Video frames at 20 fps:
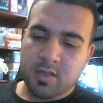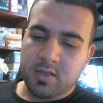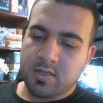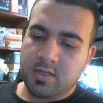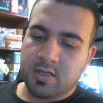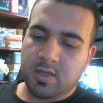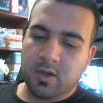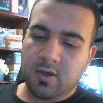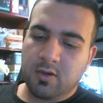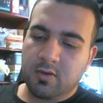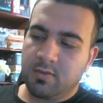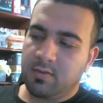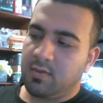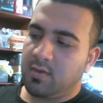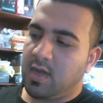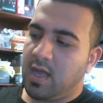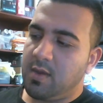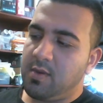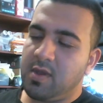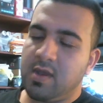So
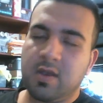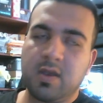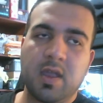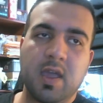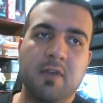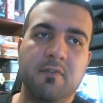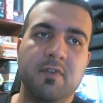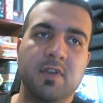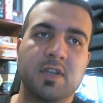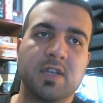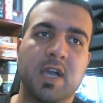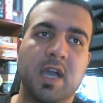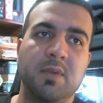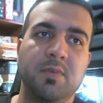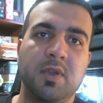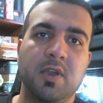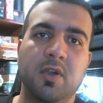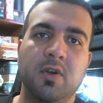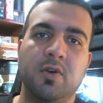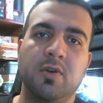I mean, every time
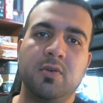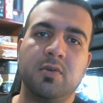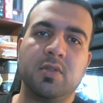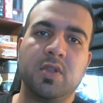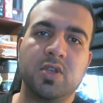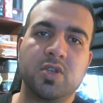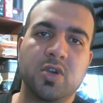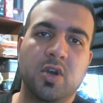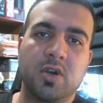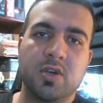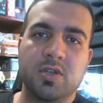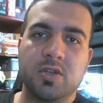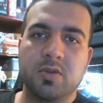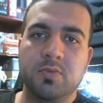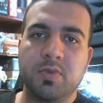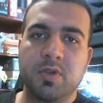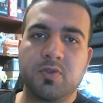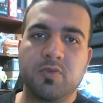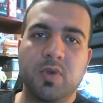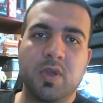you go, they charge you
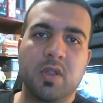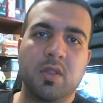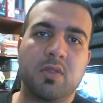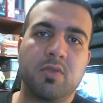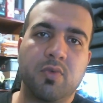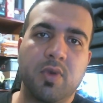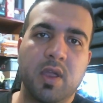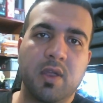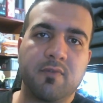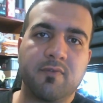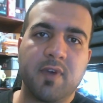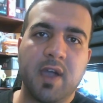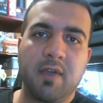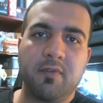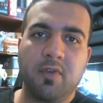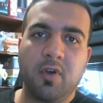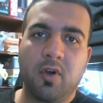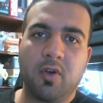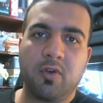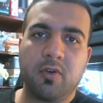between $3 and
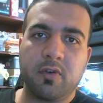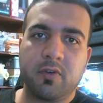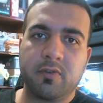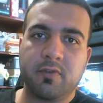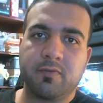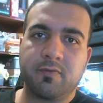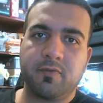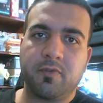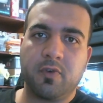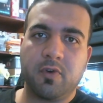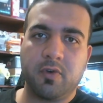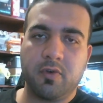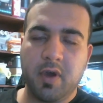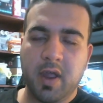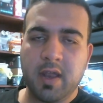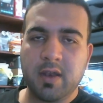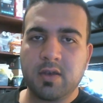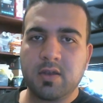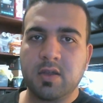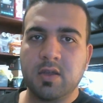$5 for
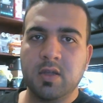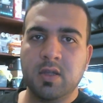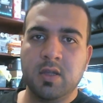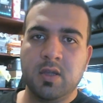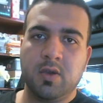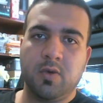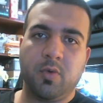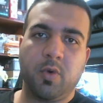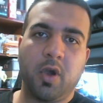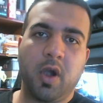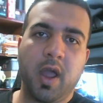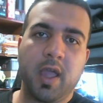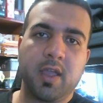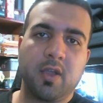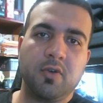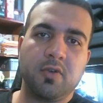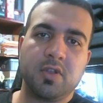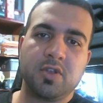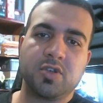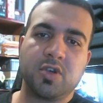rent. Where I
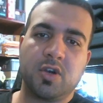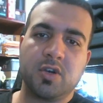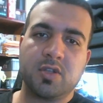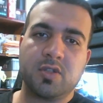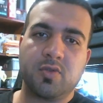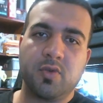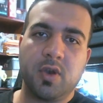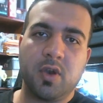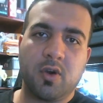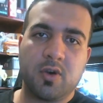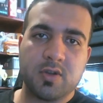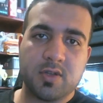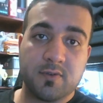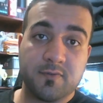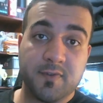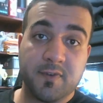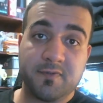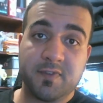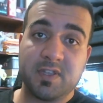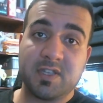go, they charge
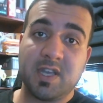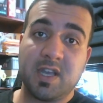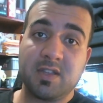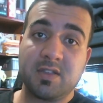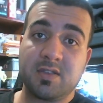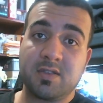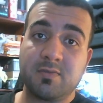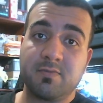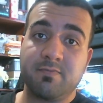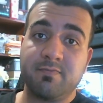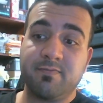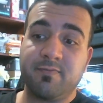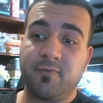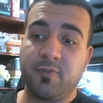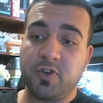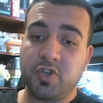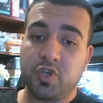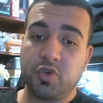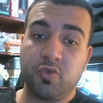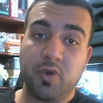$3.50
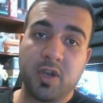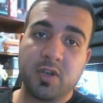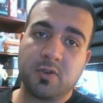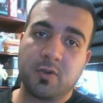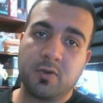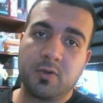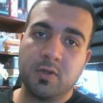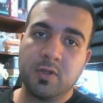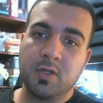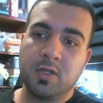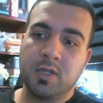for shoe rental.